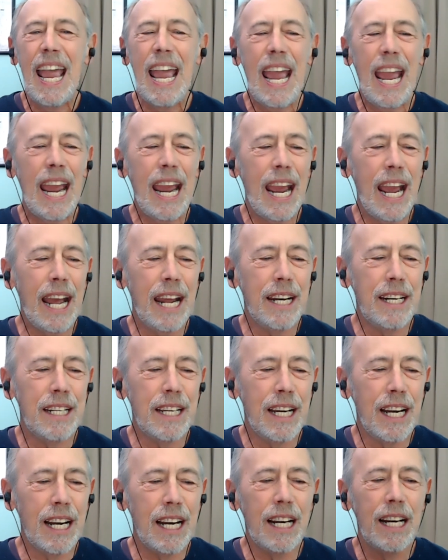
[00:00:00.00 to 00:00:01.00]
And
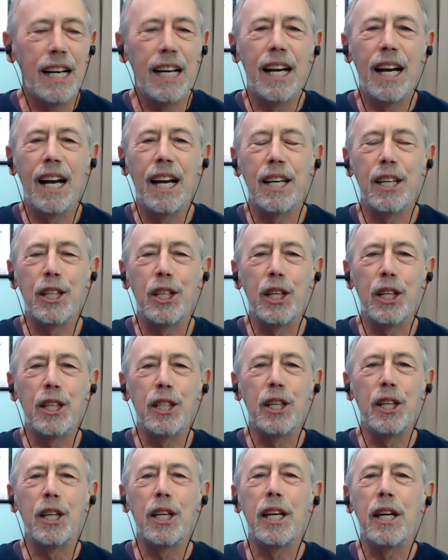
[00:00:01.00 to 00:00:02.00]

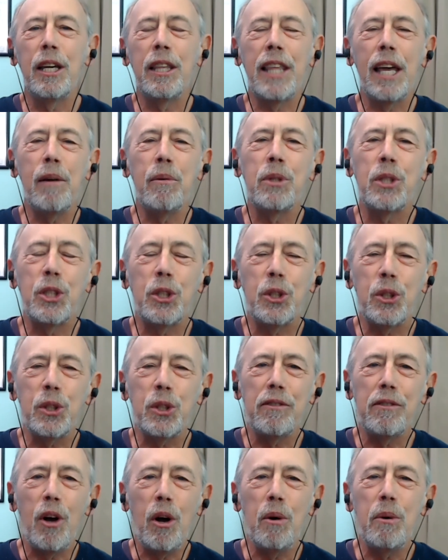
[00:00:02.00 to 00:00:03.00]
that was sort
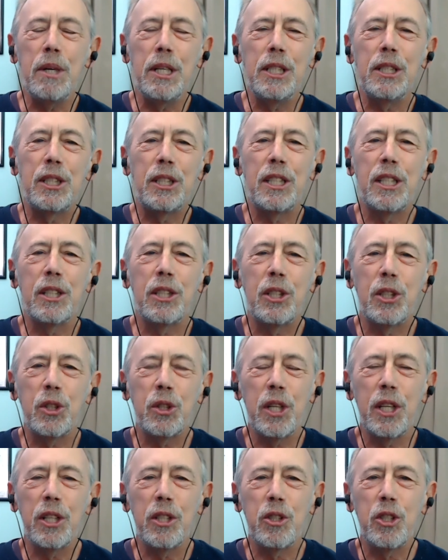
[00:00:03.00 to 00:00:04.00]
of always
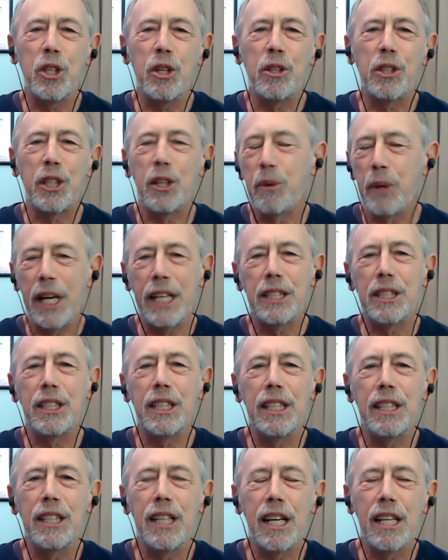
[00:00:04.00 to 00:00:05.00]
the joke. You ain't
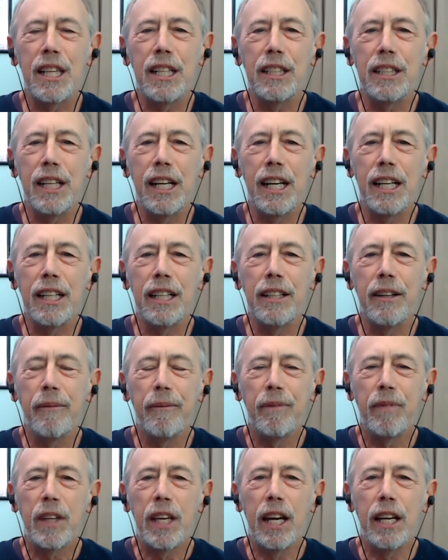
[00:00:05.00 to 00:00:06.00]
seen nothing yet.
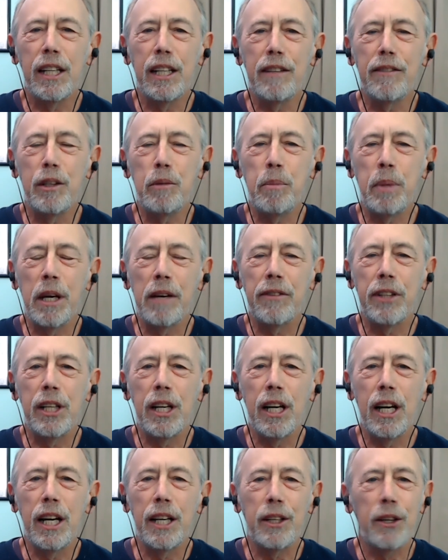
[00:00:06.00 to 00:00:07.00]
And even Bev and
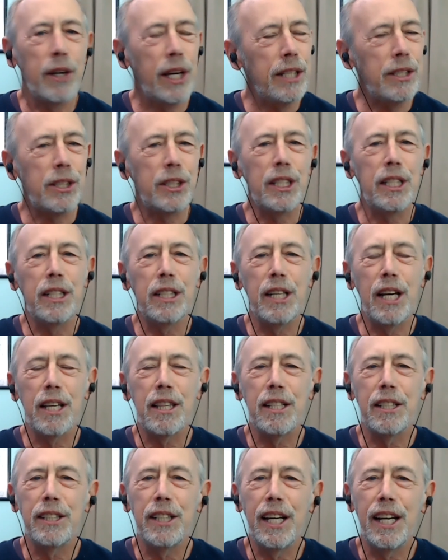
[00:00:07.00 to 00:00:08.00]
I, you ain't seen
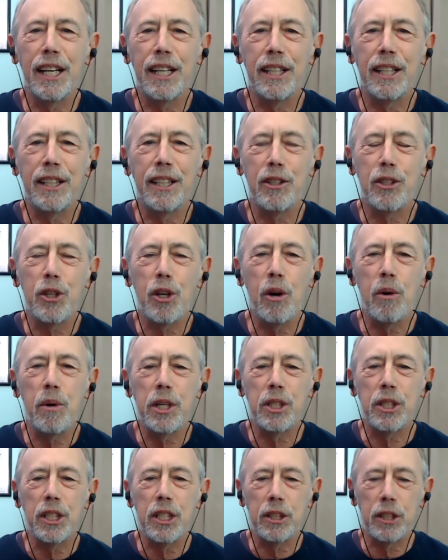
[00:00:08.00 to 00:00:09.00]
nothing yet. And there's
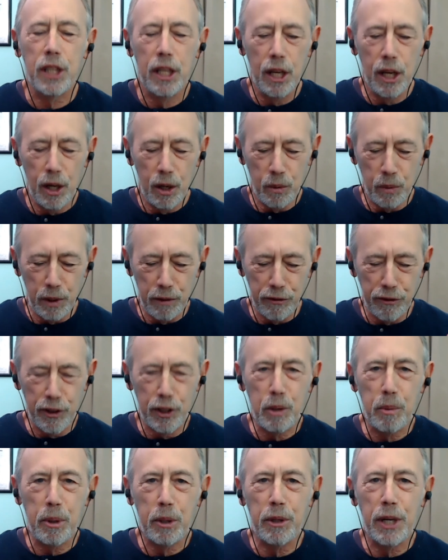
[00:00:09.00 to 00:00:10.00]
always this
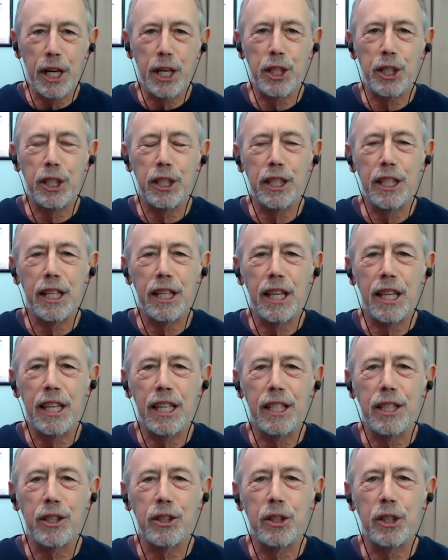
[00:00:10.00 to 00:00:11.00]
reverberation that
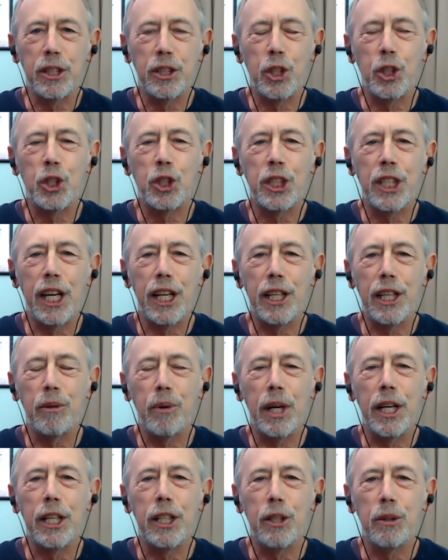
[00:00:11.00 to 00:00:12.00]
things are just getting
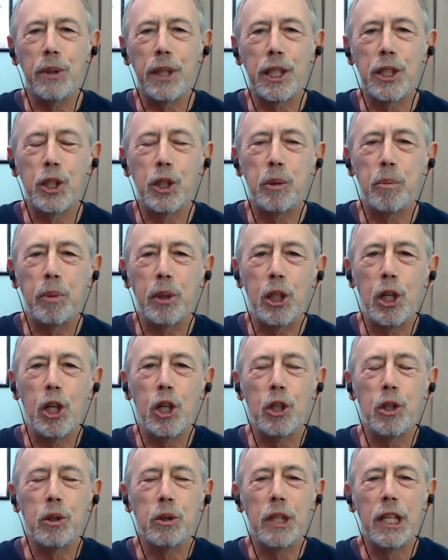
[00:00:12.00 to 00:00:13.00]
ready to
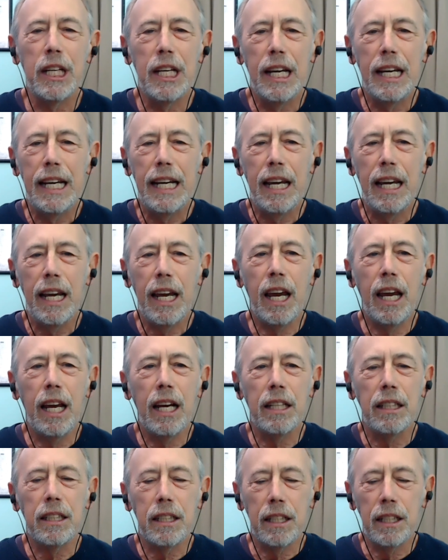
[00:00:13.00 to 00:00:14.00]
explode.
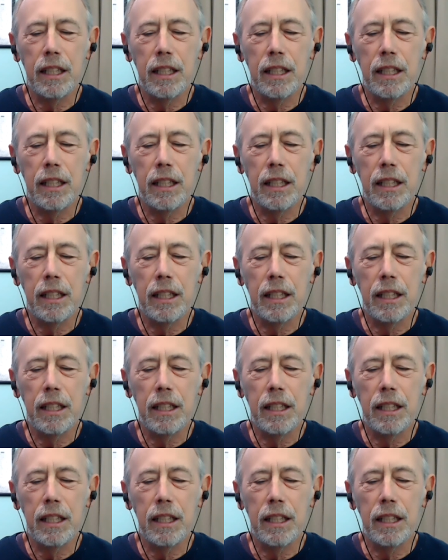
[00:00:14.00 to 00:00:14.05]
And